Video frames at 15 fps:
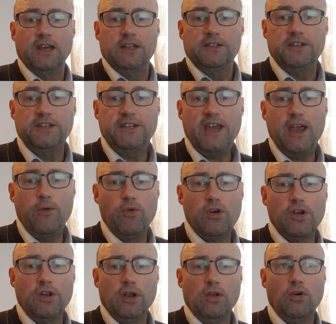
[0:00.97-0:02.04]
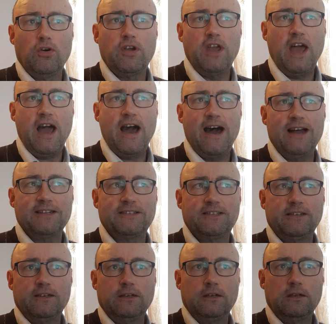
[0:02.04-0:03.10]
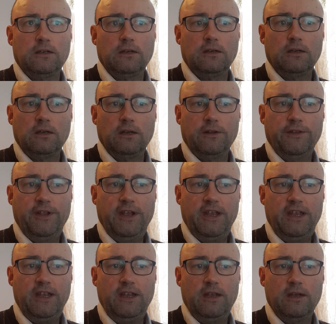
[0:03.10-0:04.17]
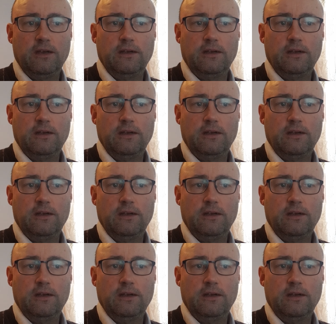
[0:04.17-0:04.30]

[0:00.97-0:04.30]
Today we're going to look at the